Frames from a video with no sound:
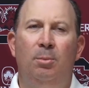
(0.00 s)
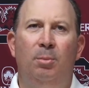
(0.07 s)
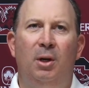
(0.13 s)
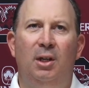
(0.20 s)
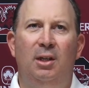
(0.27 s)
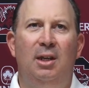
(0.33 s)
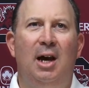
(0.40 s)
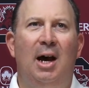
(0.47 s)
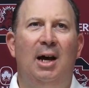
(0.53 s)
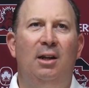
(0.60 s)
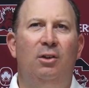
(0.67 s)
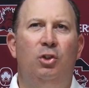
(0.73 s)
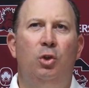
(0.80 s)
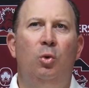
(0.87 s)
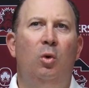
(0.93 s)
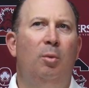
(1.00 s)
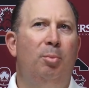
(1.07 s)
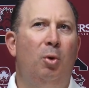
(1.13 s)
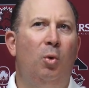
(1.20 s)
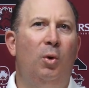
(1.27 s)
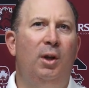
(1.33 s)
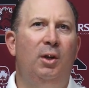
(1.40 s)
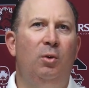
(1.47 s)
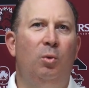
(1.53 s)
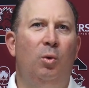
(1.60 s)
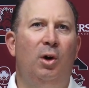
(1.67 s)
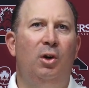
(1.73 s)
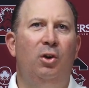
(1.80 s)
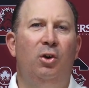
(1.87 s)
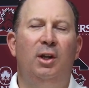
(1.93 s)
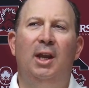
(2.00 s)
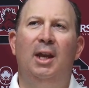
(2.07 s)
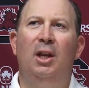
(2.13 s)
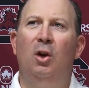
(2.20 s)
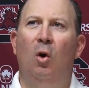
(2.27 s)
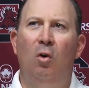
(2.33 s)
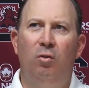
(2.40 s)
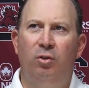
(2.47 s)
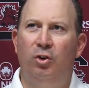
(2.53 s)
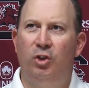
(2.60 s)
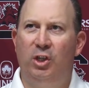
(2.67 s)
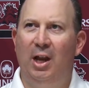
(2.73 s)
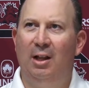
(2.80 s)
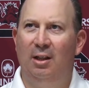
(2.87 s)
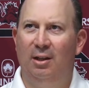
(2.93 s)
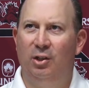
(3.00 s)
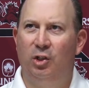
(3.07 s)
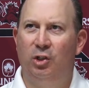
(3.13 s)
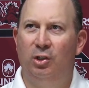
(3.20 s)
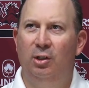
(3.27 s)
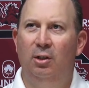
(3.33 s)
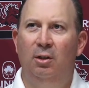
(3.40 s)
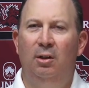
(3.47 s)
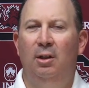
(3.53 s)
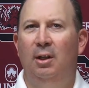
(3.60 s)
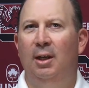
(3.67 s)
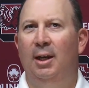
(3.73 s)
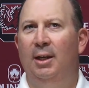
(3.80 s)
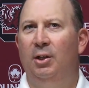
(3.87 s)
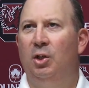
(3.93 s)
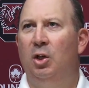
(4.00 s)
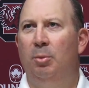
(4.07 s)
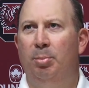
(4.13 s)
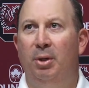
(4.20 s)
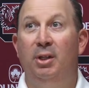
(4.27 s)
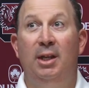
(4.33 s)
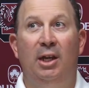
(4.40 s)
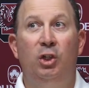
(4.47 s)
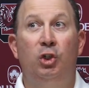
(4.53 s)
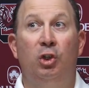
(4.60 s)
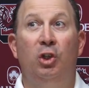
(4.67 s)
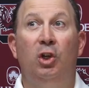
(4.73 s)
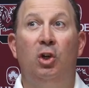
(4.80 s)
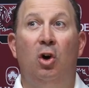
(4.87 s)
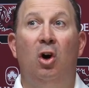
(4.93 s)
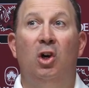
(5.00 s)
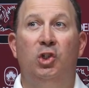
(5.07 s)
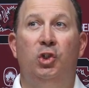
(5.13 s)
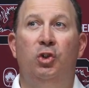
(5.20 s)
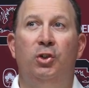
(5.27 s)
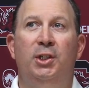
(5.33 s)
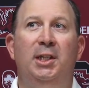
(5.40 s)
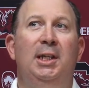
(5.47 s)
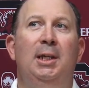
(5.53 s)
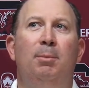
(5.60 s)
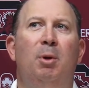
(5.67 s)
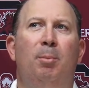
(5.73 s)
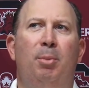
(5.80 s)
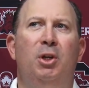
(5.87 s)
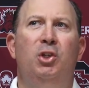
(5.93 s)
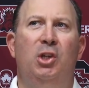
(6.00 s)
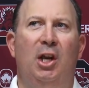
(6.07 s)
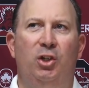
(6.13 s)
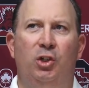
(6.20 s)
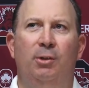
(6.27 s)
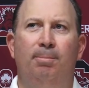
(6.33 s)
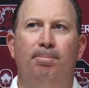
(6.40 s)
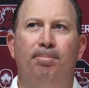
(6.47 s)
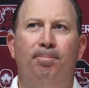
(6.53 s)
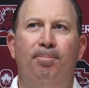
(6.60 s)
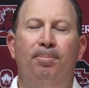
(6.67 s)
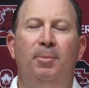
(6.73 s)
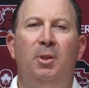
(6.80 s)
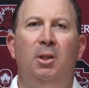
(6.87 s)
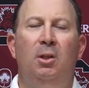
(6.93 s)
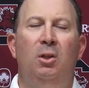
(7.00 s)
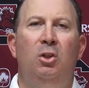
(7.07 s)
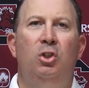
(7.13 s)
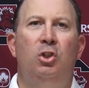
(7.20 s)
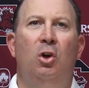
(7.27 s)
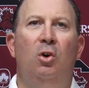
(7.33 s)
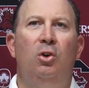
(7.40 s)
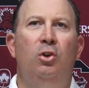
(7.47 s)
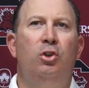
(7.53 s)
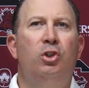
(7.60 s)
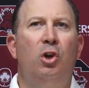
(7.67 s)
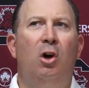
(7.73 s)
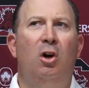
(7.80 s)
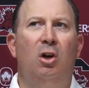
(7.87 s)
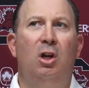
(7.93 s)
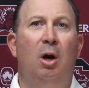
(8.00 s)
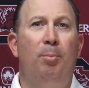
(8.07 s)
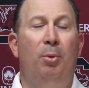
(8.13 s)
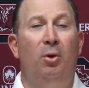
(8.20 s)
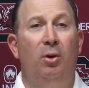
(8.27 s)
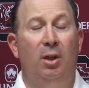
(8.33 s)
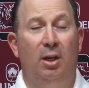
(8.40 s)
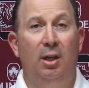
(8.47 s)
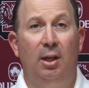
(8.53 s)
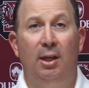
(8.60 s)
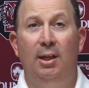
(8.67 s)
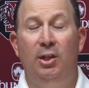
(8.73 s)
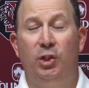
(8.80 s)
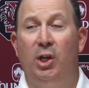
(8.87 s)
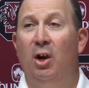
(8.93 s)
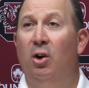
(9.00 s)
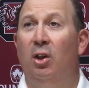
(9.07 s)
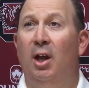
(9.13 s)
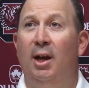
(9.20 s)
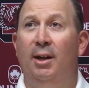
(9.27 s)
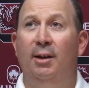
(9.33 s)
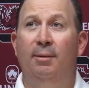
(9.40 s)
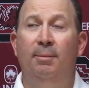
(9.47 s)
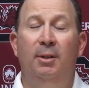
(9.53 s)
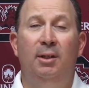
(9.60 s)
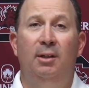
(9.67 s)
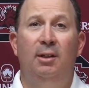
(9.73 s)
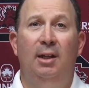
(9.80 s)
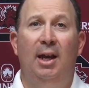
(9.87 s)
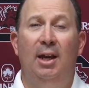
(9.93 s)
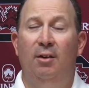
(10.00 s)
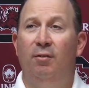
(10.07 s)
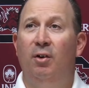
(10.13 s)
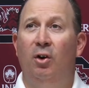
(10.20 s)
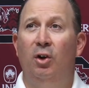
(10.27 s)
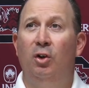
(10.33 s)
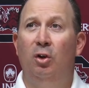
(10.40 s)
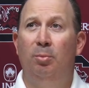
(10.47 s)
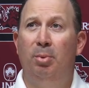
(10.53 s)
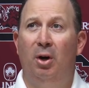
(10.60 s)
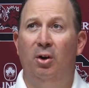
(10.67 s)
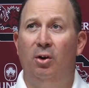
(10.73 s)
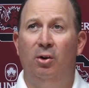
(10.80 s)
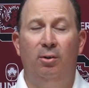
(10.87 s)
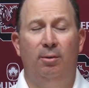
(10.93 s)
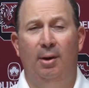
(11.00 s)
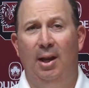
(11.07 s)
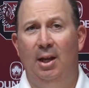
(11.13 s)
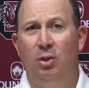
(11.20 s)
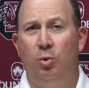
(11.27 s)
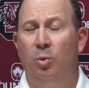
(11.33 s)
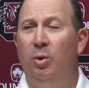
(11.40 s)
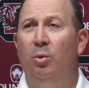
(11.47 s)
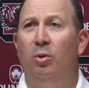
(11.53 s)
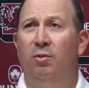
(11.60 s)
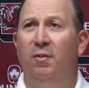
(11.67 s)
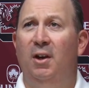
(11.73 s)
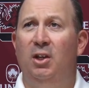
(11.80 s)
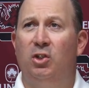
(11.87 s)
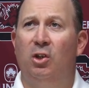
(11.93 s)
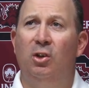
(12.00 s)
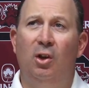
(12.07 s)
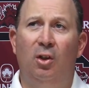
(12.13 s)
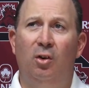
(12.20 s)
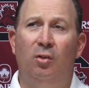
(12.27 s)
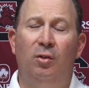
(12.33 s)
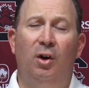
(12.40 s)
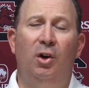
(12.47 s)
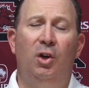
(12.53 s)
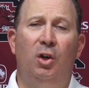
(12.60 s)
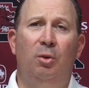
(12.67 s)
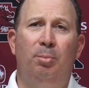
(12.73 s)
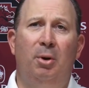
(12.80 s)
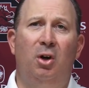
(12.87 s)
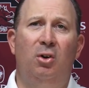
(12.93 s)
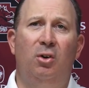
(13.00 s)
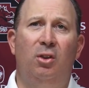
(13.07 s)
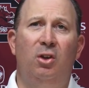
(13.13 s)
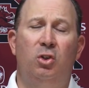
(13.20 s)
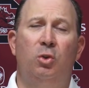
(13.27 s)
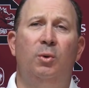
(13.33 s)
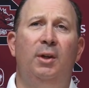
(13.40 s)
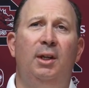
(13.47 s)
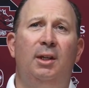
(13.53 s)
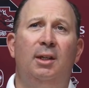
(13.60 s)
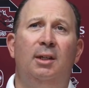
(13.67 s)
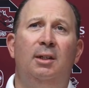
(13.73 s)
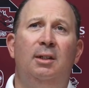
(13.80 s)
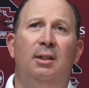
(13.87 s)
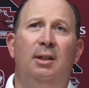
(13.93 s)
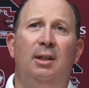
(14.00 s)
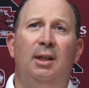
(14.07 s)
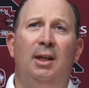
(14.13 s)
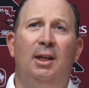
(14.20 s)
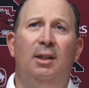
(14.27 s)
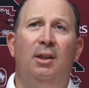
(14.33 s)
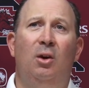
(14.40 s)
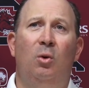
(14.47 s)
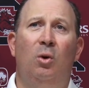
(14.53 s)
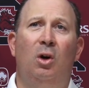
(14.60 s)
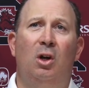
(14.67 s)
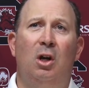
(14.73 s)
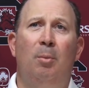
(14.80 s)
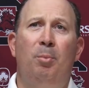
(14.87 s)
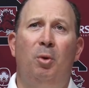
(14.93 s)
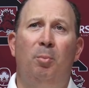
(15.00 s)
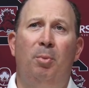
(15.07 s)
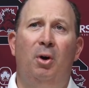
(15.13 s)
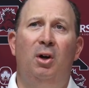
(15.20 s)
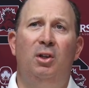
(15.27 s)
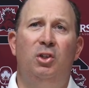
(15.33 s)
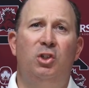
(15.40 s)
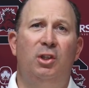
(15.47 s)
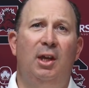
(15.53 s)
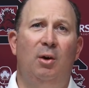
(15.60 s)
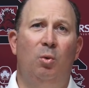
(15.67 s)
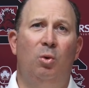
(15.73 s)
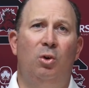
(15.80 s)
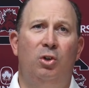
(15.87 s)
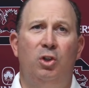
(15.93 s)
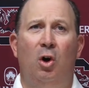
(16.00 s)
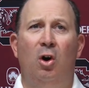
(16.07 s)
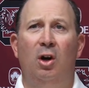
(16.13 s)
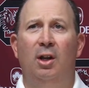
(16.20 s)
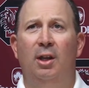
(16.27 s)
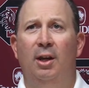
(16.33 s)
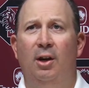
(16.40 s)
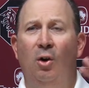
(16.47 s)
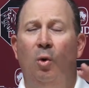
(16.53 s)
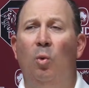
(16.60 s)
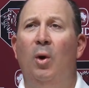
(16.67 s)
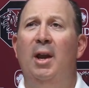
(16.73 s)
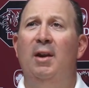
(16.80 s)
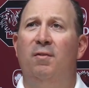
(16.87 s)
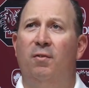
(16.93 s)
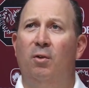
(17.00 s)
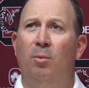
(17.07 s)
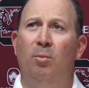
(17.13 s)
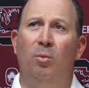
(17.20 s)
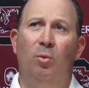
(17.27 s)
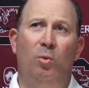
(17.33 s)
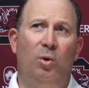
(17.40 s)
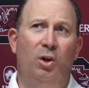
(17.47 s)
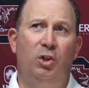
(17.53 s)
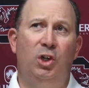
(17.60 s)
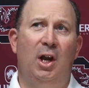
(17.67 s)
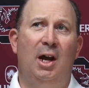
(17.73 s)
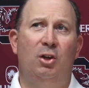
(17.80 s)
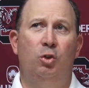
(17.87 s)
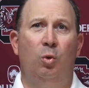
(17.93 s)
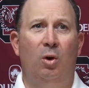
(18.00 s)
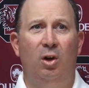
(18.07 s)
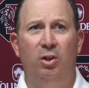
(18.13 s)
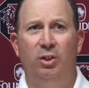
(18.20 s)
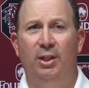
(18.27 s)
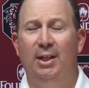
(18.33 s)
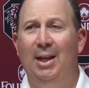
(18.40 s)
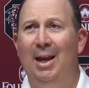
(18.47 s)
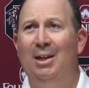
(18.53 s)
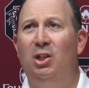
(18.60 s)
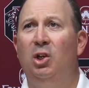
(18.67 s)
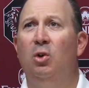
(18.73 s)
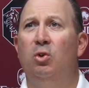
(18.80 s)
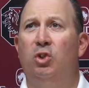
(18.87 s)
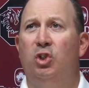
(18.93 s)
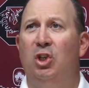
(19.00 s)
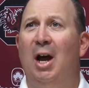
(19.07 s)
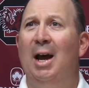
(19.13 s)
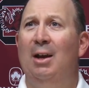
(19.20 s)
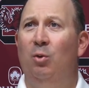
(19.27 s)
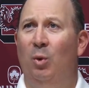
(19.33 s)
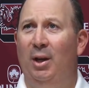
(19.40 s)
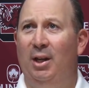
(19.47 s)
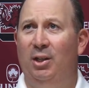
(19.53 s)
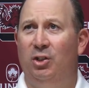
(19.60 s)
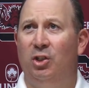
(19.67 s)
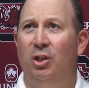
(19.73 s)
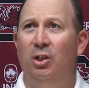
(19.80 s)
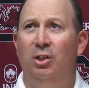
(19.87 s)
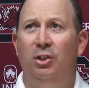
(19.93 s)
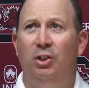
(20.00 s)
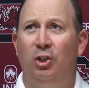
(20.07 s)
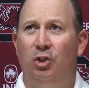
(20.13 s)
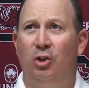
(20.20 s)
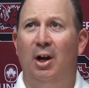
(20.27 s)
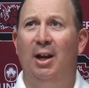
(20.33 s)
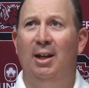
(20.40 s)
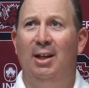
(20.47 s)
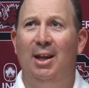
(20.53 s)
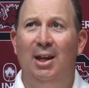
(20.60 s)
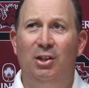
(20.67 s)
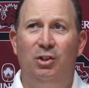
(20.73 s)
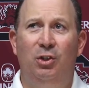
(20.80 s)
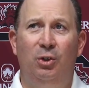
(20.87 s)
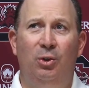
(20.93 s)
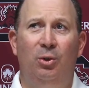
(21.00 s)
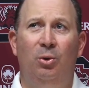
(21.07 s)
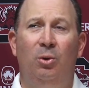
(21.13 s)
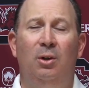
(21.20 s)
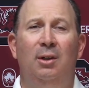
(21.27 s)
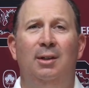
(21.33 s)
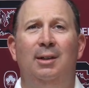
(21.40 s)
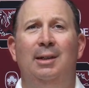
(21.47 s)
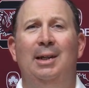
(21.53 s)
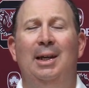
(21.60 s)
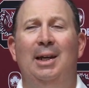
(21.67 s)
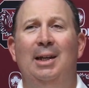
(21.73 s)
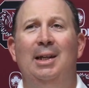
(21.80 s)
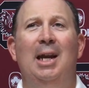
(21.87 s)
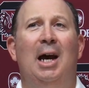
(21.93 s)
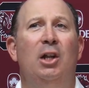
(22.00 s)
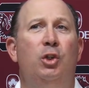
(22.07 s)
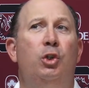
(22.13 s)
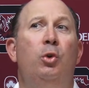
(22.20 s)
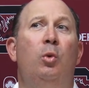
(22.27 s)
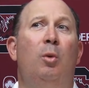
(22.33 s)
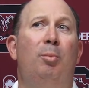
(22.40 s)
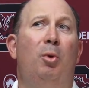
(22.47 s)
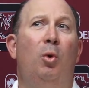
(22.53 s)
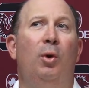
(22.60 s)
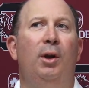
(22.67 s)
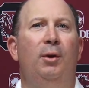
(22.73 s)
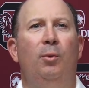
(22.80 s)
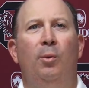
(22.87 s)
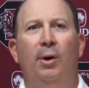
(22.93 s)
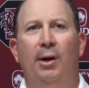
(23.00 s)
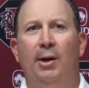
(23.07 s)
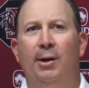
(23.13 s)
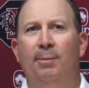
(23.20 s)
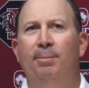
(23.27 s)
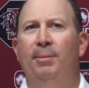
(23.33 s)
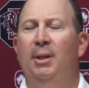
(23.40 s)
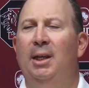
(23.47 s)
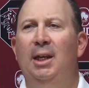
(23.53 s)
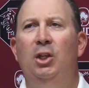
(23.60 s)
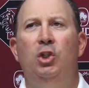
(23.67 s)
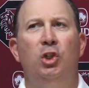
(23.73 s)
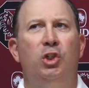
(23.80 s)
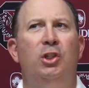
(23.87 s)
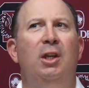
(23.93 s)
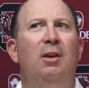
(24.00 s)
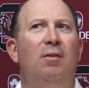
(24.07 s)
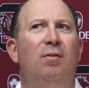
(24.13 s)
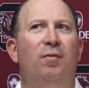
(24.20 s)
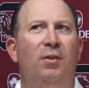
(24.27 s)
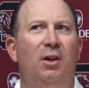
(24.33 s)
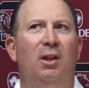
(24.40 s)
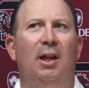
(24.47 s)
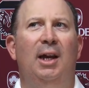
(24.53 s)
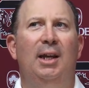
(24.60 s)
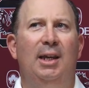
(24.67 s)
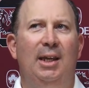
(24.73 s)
not to a point where you're getting overzealous and could potentially cost your team a possession. So you saw a couple in East Carolina had a very good punter, as we will face another very good punter this week. And there were a couple punts that were targeted away from where Josh was that he had to go sideways to try to get to, and got to a point where He just didn't feel like